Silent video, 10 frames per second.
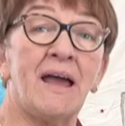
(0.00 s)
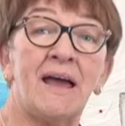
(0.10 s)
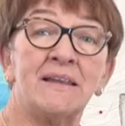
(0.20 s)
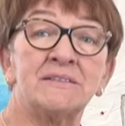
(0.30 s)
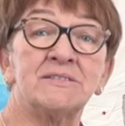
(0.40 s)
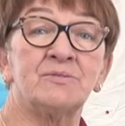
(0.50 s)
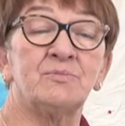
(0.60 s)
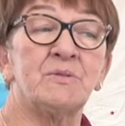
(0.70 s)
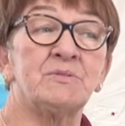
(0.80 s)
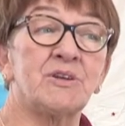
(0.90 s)
and
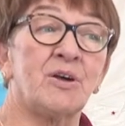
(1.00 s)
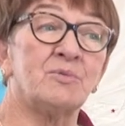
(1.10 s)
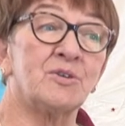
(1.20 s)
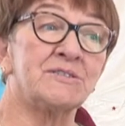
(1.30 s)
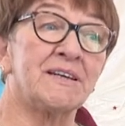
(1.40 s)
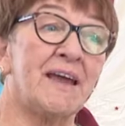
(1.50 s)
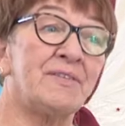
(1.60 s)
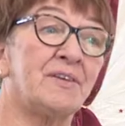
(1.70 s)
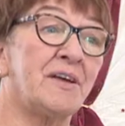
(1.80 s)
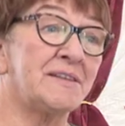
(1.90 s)
we would all work
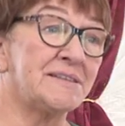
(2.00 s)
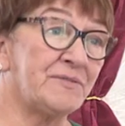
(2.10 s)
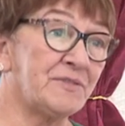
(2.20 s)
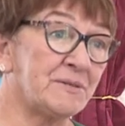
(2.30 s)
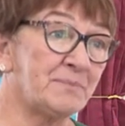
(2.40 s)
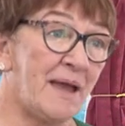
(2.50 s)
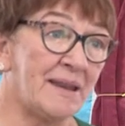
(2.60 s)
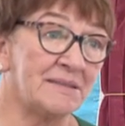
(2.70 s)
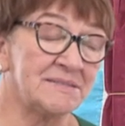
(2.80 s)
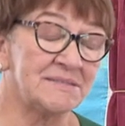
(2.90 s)
together on the different
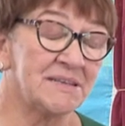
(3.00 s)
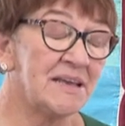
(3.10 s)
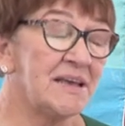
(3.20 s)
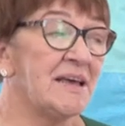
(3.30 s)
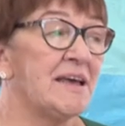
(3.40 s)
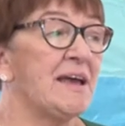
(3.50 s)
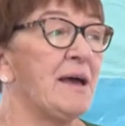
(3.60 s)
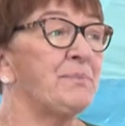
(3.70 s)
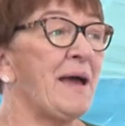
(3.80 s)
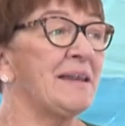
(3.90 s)
panels.
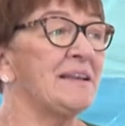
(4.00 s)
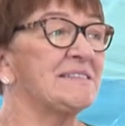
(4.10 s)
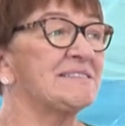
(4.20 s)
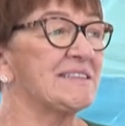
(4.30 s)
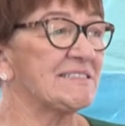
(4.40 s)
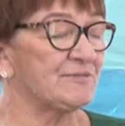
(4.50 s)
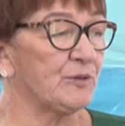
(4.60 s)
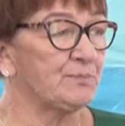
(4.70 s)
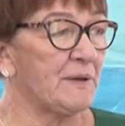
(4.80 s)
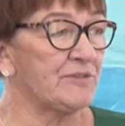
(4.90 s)
A panel is 6
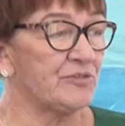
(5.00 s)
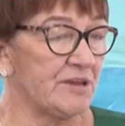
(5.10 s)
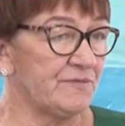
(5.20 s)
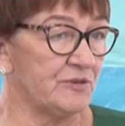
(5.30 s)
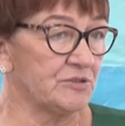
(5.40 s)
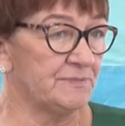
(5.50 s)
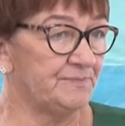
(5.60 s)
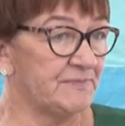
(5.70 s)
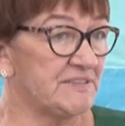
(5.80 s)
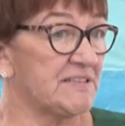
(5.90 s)
foot by 3 foot,
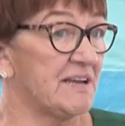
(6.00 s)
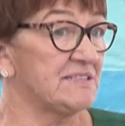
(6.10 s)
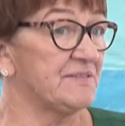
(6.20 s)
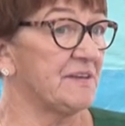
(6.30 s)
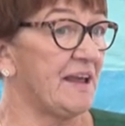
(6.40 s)
the size of an